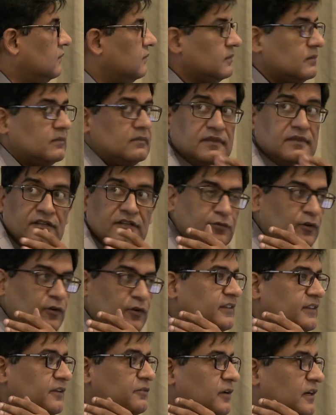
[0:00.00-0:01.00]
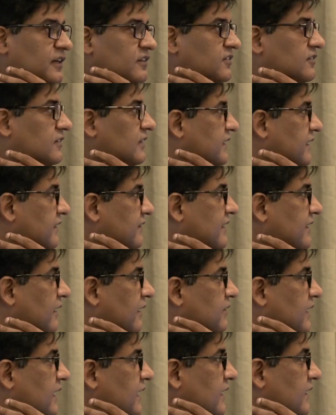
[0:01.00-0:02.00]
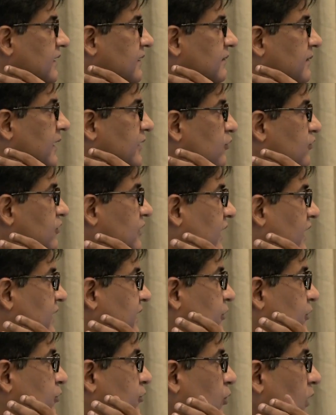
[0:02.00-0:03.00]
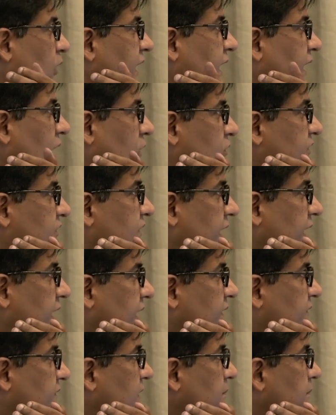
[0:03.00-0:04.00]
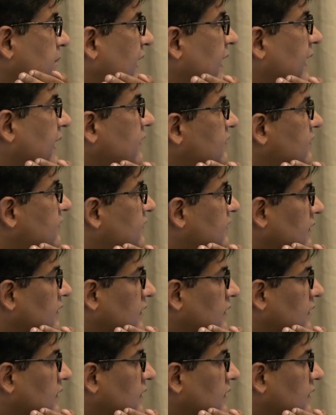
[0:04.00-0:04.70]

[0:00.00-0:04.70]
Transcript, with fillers: This was the worst discovery. When you started rolling out cigarettes in millions,